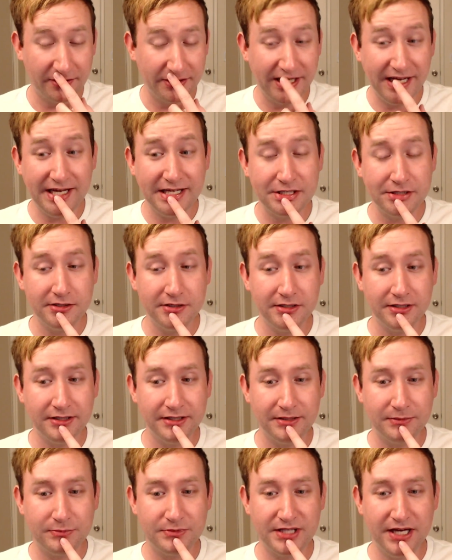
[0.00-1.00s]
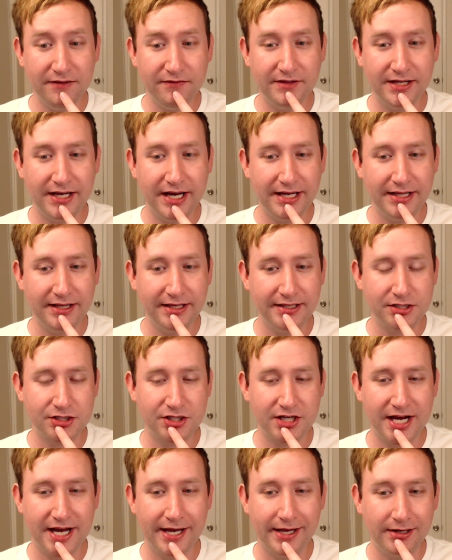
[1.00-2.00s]
Yeah, dude, definitely. I'd like to
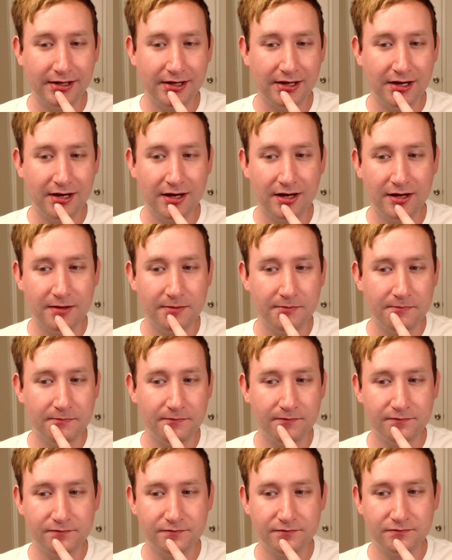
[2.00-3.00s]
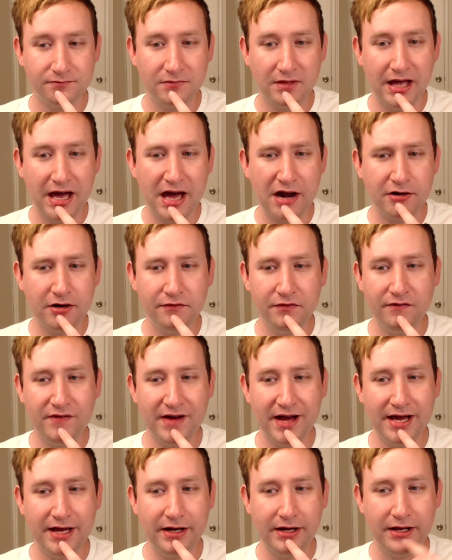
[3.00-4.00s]
try it. I don't know if you've
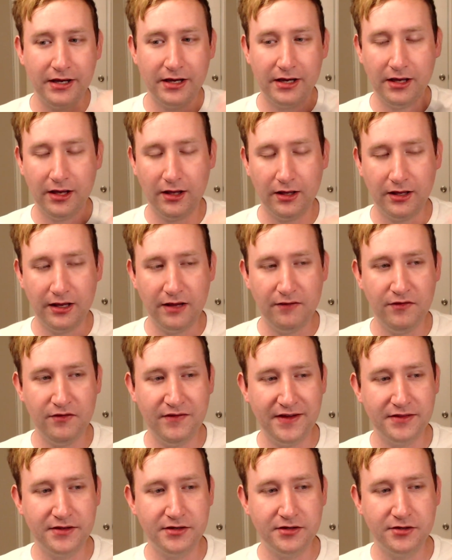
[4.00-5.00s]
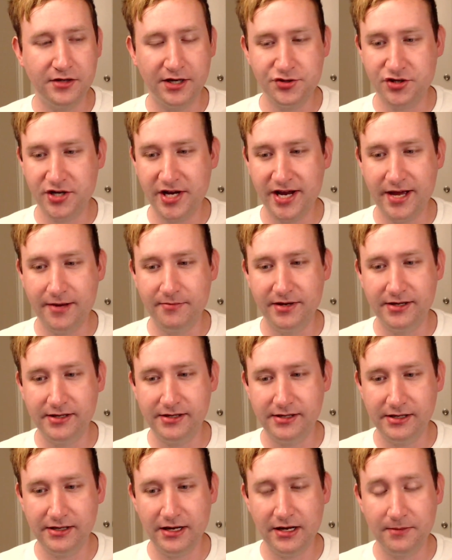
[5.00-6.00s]
had the new country ham, but
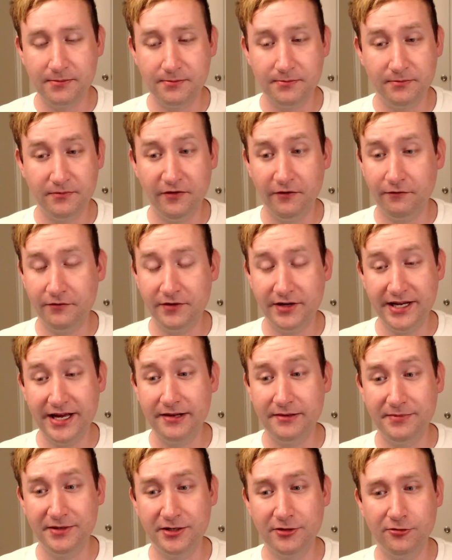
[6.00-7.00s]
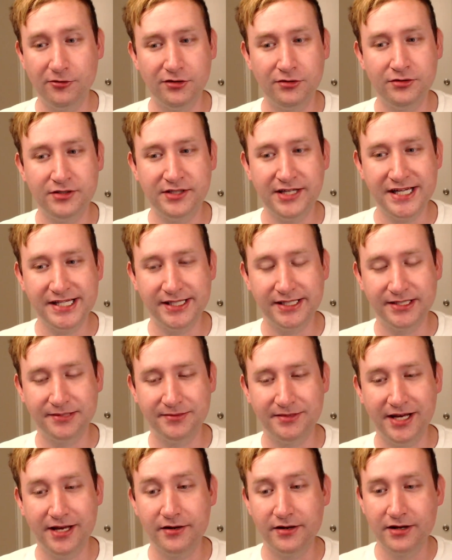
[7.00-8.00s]
feel free. Yeah, it'd be cool to taste them
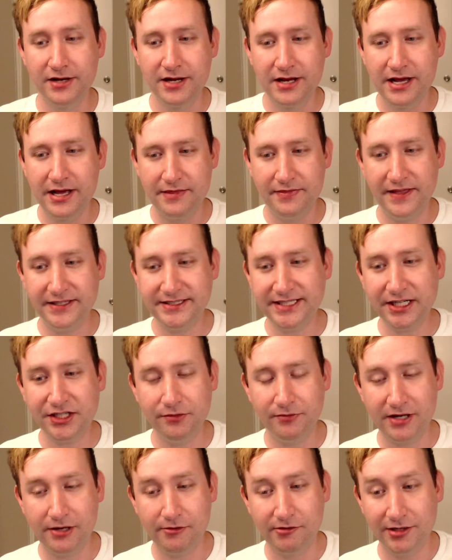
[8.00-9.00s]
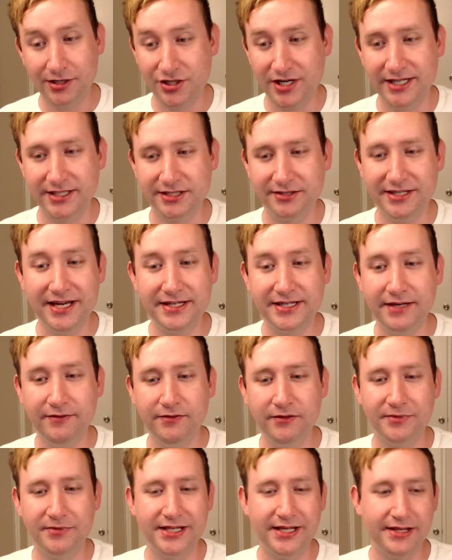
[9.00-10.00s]
together. That's actually what I want to try. So yeah,
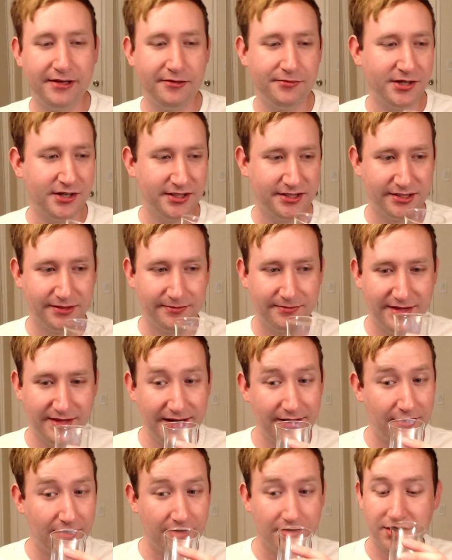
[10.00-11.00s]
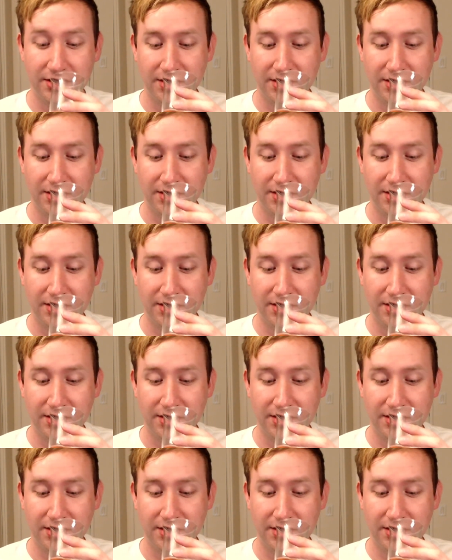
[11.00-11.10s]
definitely bring that. That'd be awesome. Thank you.